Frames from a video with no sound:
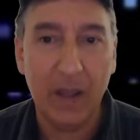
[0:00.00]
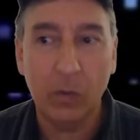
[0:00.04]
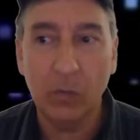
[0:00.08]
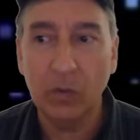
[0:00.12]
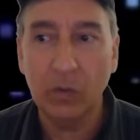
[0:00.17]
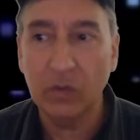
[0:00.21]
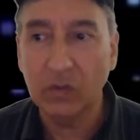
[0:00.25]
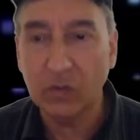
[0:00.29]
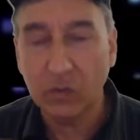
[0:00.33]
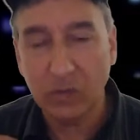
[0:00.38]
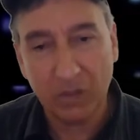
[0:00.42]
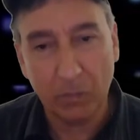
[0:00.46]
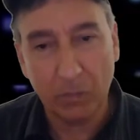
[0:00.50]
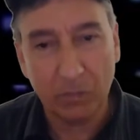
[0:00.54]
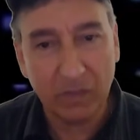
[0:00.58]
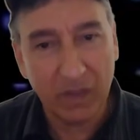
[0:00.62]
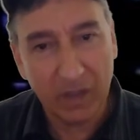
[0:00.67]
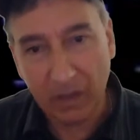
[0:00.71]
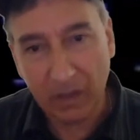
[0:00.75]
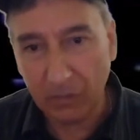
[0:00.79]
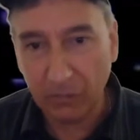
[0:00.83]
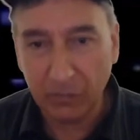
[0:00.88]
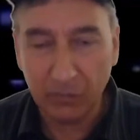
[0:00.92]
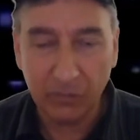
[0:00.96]
and because I'm
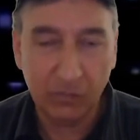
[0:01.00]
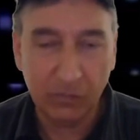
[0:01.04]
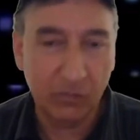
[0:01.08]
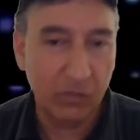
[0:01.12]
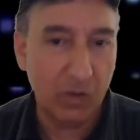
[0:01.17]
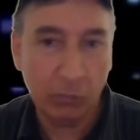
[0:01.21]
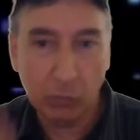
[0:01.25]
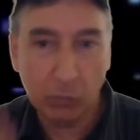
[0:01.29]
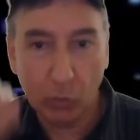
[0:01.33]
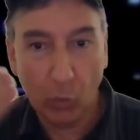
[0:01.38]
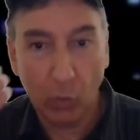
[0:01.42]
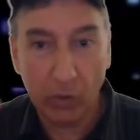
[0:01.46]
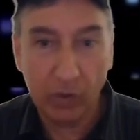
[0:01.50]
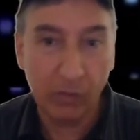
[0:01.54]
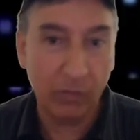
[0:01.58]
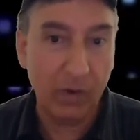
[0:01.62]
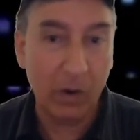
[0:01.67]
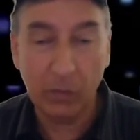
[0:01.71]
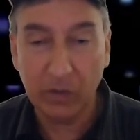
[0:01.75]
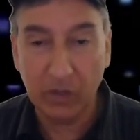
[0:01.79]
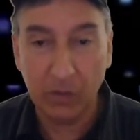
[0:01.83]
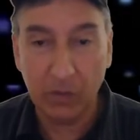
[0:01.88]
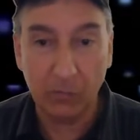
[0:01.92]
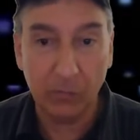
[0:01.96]
toying
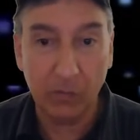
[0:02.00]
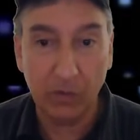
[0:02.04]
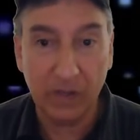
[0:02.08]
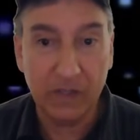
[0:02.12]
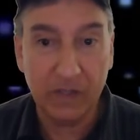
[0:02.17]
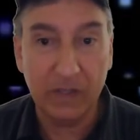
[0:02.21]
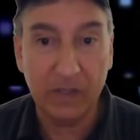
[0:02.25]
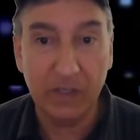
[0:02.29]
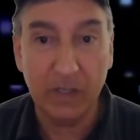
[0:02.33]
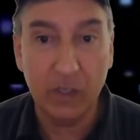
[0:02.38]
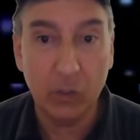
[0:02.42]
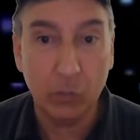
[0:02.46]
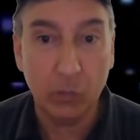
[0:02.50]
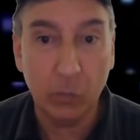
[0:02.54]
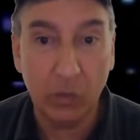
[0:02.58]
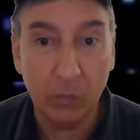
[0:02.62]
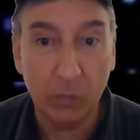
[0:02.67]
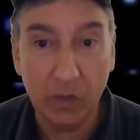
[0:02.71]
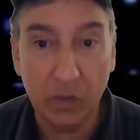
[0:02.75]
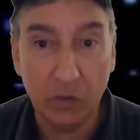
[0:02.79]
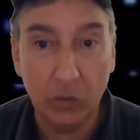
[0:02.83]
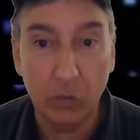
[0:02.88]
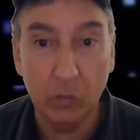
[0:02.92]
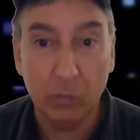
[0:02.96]
around with different ideas, what I
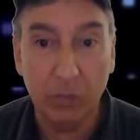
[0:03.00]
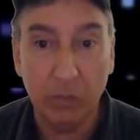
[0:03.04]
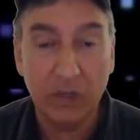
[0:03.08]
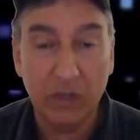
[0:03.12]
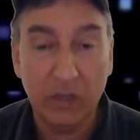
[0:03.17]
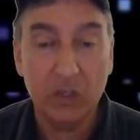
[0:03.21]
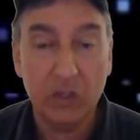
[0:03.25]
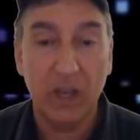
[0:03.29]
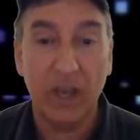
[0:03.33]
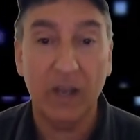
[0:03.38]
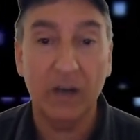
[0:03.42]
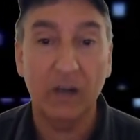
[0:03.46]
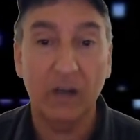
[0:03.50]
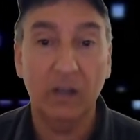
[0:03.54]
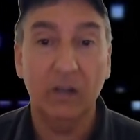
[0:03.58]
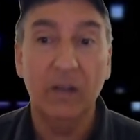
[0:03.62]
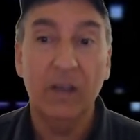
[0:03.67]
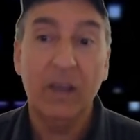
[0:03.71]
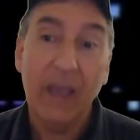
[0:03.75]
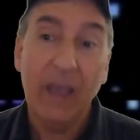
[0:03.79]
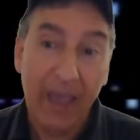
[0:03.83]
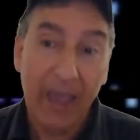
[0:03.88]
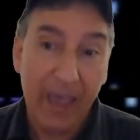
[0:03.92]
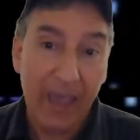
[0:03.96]
want to do with my channel,
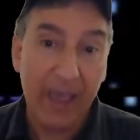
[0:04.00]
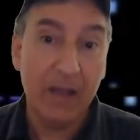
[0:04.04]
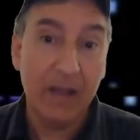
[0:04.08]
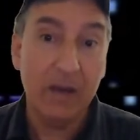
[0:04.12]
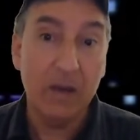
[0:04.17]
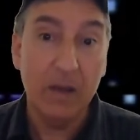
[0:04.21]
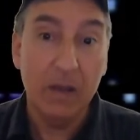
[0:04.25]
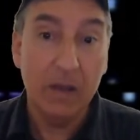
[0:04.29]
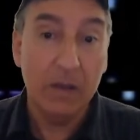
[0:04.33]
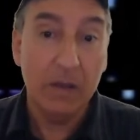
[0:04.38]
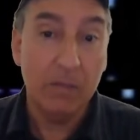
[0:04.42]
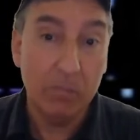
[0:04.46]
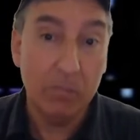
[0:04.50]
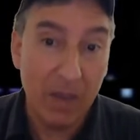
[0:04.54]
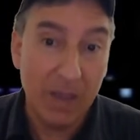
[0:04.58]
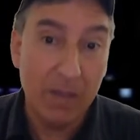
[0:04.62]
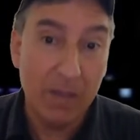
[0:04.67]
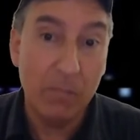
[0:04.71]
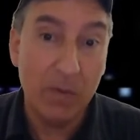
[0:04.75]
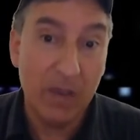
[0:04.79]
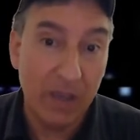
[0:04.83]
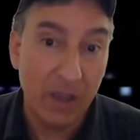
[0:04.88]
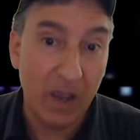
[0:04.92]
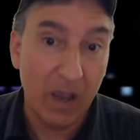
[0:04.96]
and
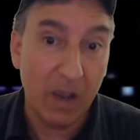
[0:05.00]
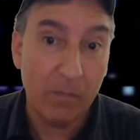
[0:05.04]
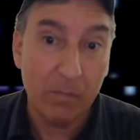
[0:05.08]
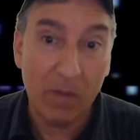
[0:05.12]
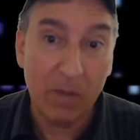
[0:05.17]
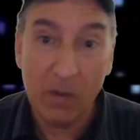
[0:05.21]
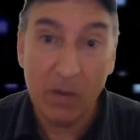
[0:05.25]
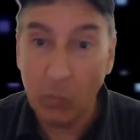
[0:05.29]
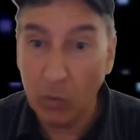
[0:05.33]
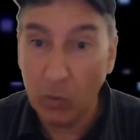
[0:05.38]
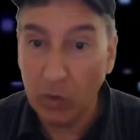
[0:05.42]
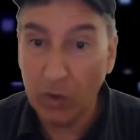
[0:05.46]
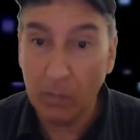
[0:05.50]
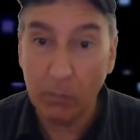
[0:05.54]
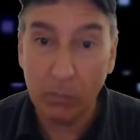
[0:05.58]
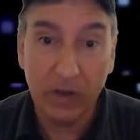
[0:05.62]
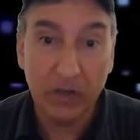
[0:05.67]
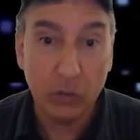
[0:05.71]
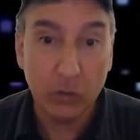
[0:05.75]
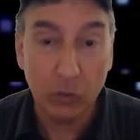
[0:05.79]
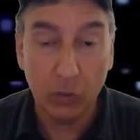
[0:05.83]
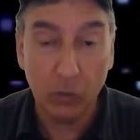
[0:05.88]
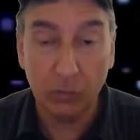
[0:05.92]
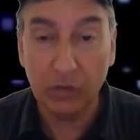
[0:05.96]
maybe I might want to
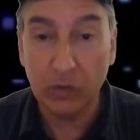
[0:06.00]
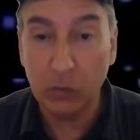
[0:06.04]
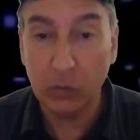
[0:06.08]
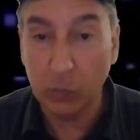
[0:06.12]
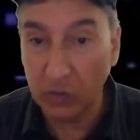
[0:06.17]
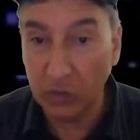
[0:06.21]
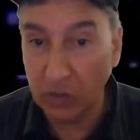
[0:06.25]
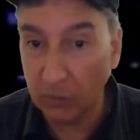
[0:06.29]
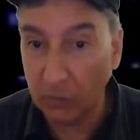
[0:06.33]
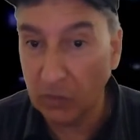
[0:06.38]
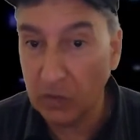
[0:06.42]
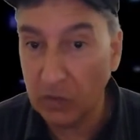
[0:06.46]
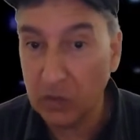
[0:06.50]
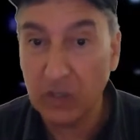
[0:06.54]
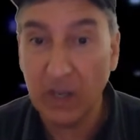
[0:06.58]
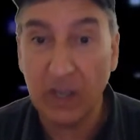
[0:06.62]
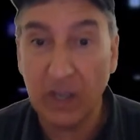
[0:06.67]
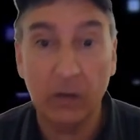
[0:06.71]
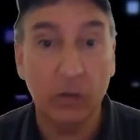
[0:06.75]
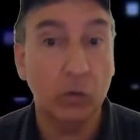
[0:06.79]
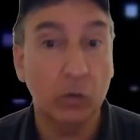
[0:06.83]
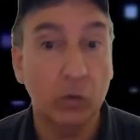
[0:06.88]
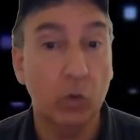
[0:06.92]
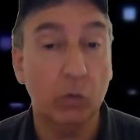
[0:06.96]
branch off into a different
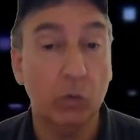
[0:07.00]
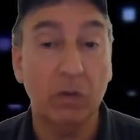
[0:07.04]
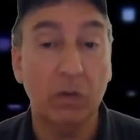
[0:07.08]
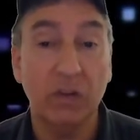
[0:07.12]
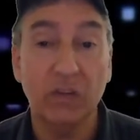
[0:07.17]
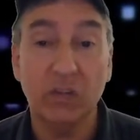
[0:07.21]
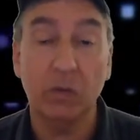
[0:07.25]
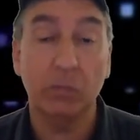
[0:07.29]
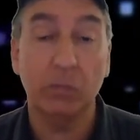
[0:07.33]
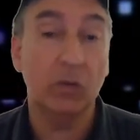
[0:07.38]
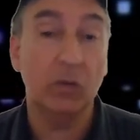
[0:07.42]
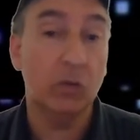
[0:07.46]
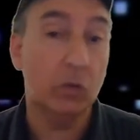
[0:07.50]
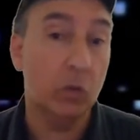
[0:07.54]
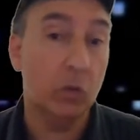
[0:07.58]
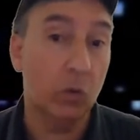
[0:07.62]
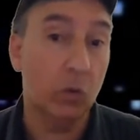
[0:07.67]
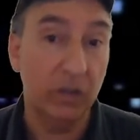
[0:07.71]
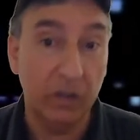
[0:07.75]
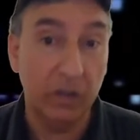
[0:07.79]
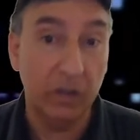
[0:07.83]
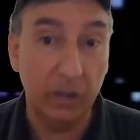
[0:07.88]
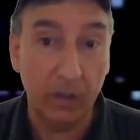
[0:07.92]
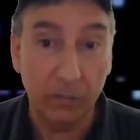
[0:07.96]
channel, talk about something
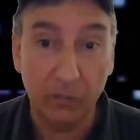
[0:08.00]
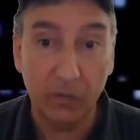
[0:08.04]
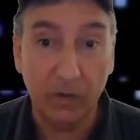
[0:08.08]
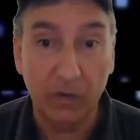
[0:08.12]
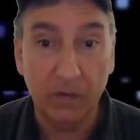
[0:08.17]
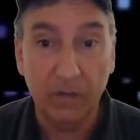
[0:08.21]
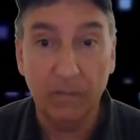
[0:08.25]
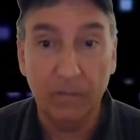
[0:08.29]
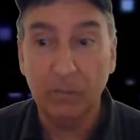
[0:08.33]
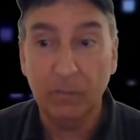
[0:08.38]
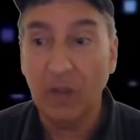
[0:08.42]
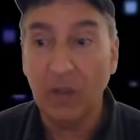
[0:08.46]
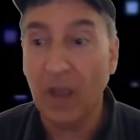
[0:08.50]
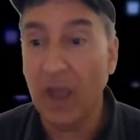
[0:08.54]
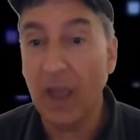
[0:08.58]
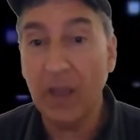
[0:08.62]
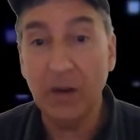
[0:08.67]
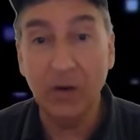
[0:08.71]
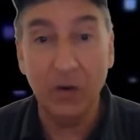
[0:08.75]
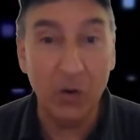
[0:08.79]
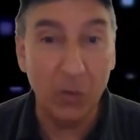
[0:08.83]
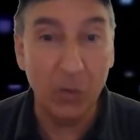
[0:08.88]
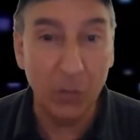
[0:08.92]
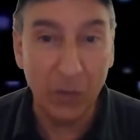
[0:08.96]
totally different. I
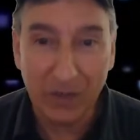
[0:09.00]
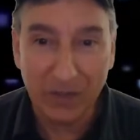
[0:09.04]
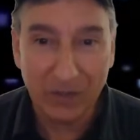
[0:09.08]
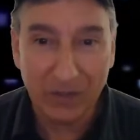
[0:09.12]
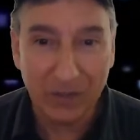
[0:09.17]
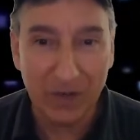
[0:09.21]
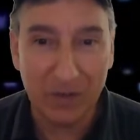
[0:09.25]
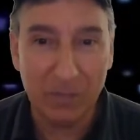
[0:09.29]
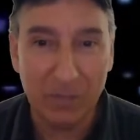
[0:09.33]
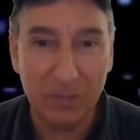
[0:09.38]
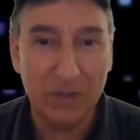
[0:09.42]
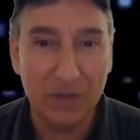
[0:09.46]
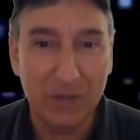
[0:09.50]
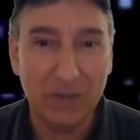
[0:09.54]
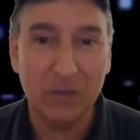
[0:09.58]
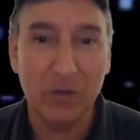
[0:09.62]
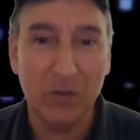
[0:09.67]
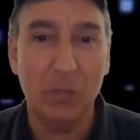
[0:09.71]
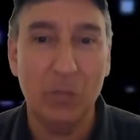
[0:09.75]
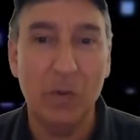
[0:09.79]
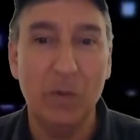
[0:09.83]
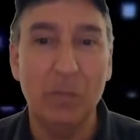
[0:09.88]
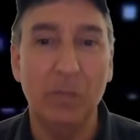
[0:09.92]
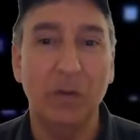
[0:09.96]
don't know what it's going to be, so
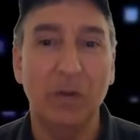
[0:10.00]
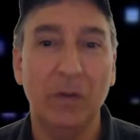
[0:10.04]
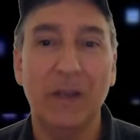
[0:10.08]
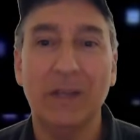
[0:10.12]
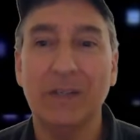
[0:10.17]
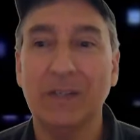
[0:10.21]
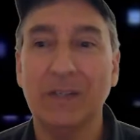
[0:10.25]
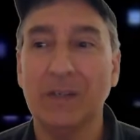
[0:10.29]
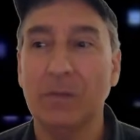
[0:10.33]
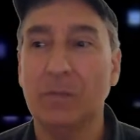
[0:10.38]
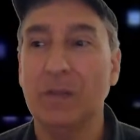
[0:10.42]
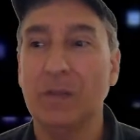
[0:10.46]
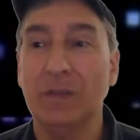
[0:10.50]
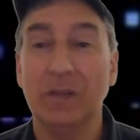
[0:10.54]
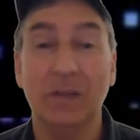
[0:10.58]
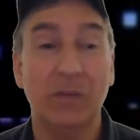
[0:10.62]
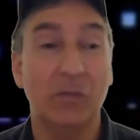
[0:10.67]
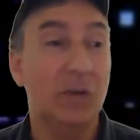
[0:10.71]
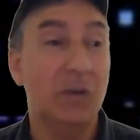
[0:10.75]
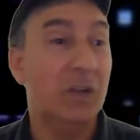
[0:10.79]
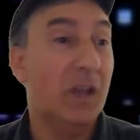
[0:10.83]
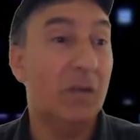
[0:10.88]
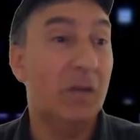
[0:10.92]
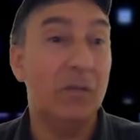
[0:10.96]
people are asking me, like,
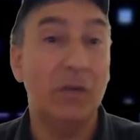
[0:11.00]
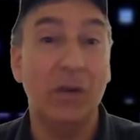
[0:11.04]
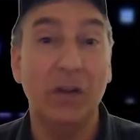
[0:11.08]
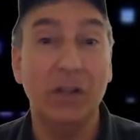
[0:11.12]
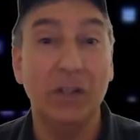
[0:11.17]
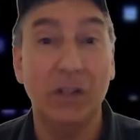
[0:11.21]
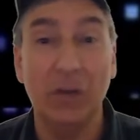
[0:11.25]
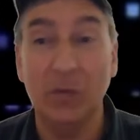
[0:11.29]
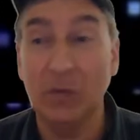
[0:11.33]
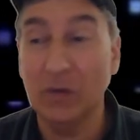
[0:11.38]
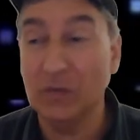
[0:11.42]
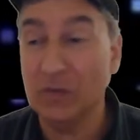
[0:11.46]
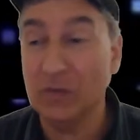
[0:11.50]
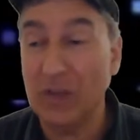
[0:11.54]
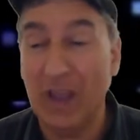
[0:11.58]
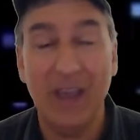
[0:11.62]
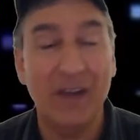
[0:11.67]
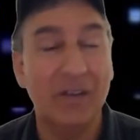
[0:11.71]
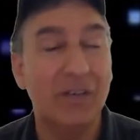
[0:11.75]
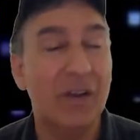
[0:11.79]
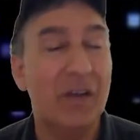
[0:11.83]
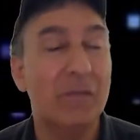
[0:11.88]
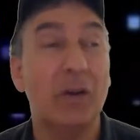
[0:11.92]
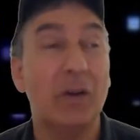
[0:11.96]
what, do you have an idea what it's going to be? I
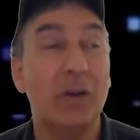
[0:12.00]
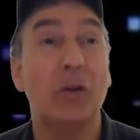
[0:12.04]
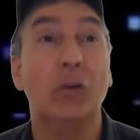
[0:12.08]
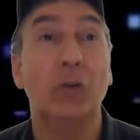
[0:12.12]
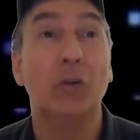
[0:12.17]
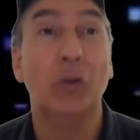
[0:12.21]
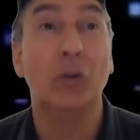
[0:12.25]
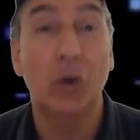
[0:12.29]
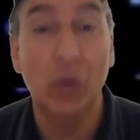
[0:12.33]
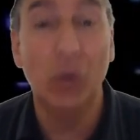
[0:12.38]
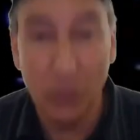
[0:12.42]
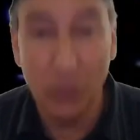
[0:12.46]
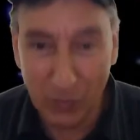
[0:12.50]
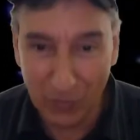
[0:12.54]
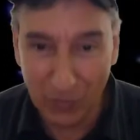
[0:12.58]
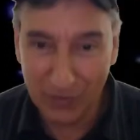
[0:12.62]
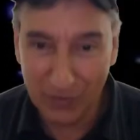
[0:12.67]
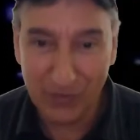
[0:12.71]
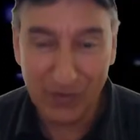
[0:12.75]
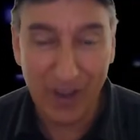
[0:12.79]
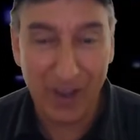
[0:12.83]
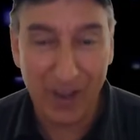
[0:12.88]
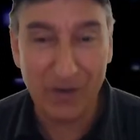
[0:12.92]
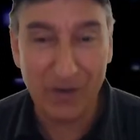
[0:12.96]
don't have a clue. But